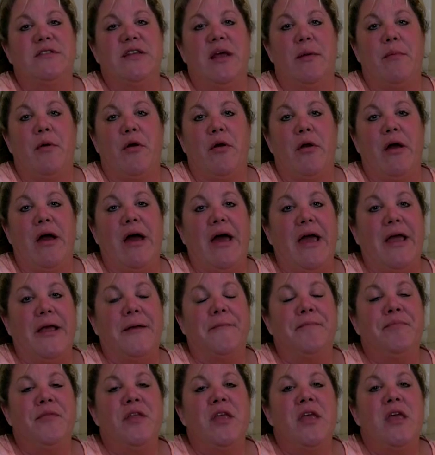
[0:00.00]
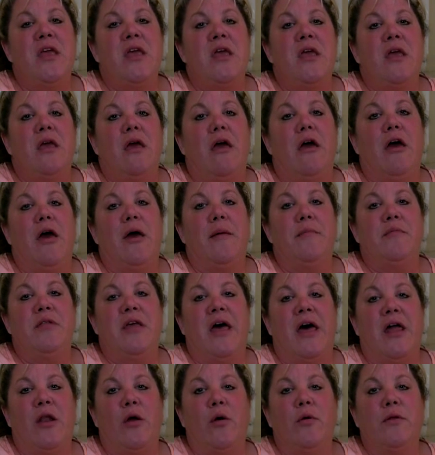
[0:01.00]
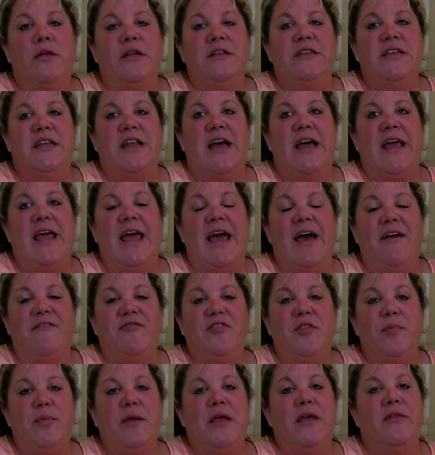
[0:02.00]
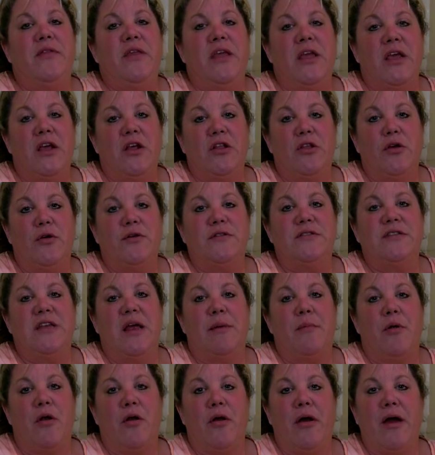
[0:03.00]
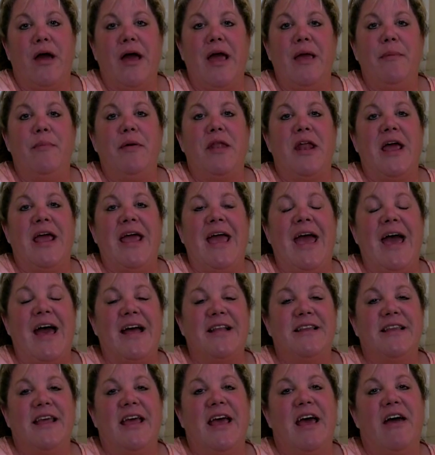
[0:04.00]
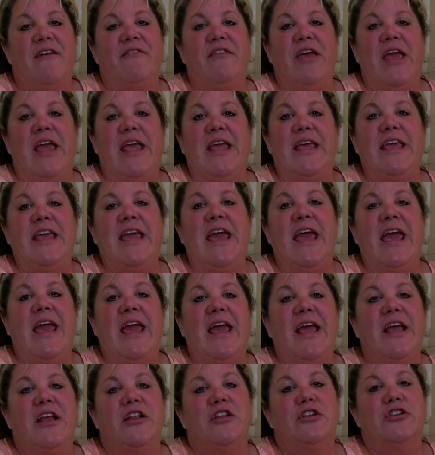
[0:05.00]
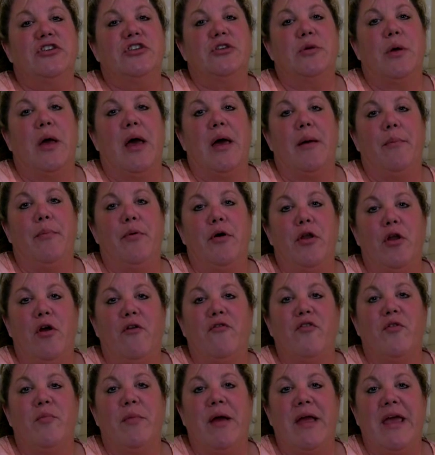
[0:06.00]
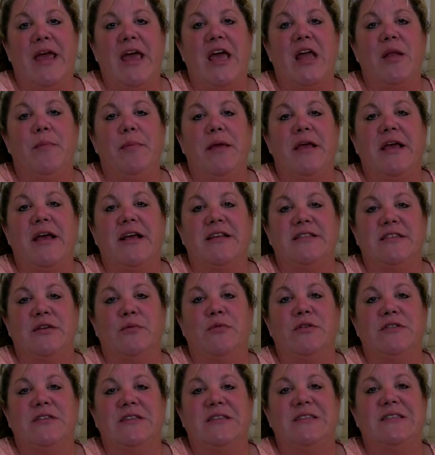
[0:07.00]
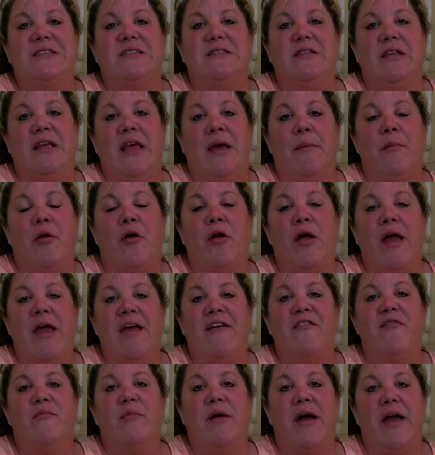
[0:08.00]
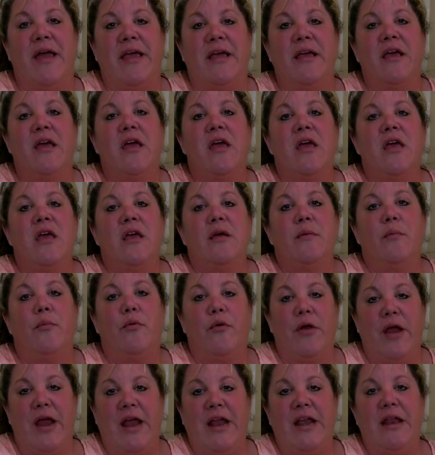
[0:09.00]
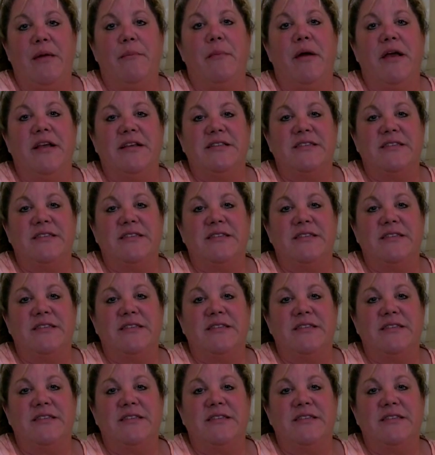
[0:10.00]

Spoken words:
MRI. Not only did I have to be in the enclosed MRI, but I had to have a cage put over my head because it was an MRI of my brain and my